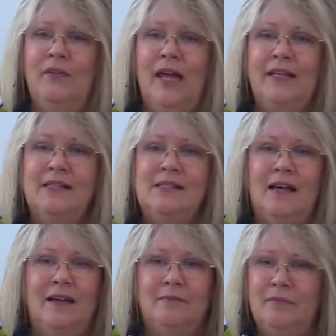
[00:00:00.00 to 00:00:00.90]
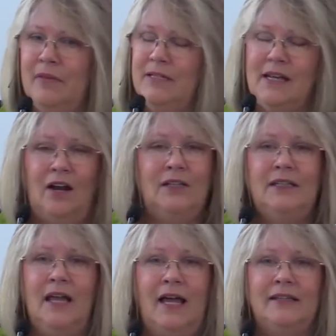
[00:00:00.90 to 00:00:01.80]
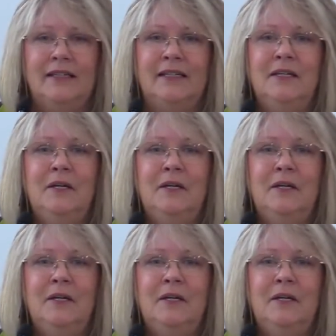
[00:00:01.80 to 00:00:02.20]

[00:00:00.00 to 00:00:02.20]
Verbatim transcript: That is uh, entirely likely.